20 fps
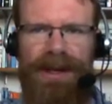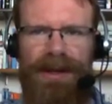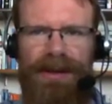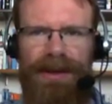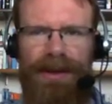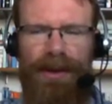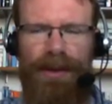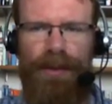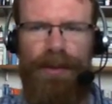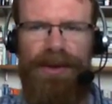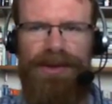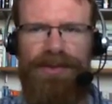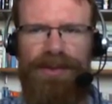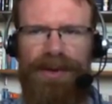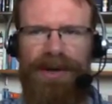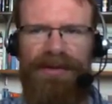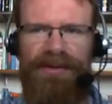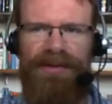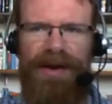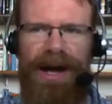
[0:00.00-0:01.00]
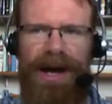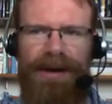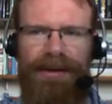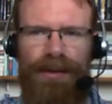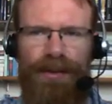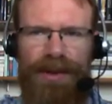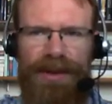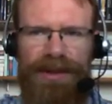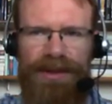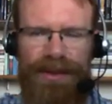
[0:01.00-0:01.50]
uh, the only ones we're going to find
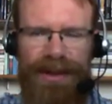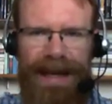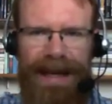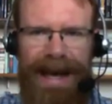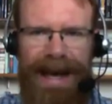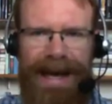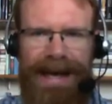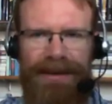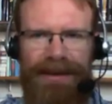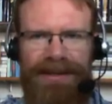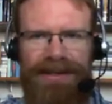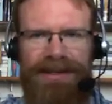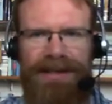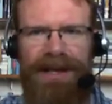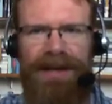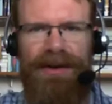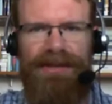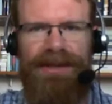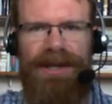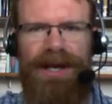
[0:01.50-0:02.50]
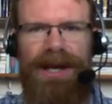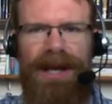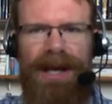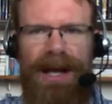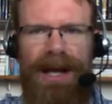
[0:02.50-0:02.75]
are the ones we add ourselves.